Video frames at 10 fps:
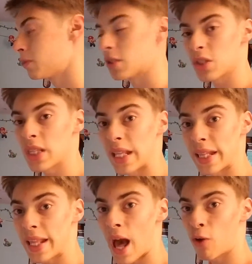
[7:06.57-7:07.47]
just the
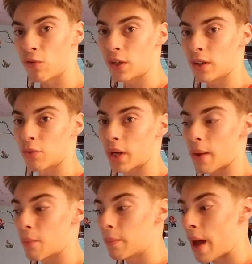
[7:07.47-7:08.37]
the alpha of what
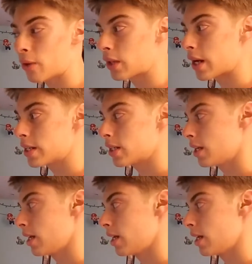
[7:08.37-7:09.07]
I outlined,